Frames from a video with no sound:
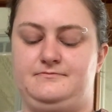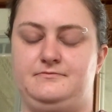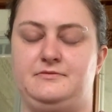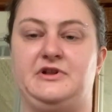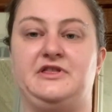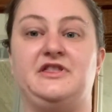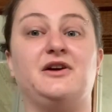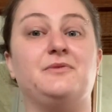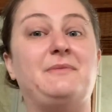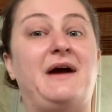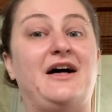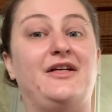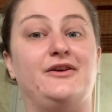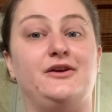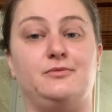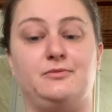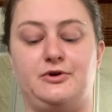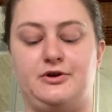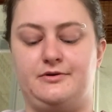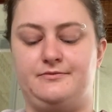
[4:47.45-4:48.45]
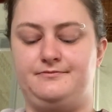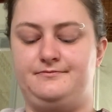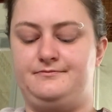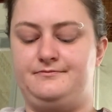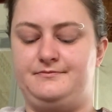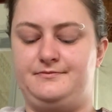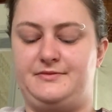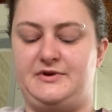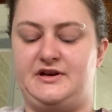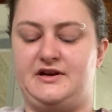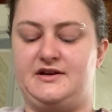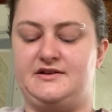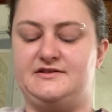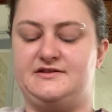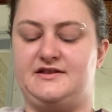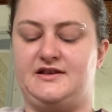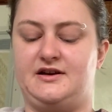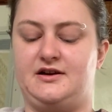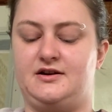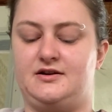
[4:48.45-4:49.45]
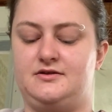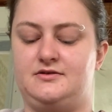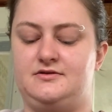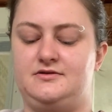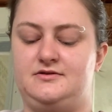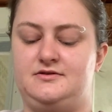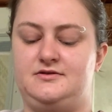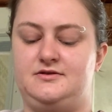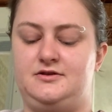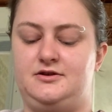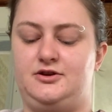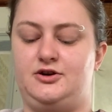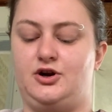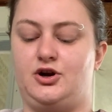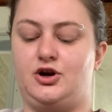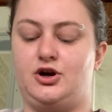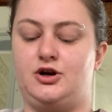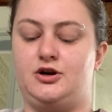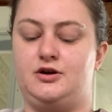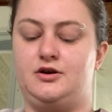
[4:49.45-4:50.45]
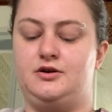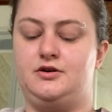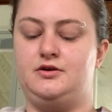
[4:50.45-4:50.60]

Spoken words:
But they're malleable because they're yarn.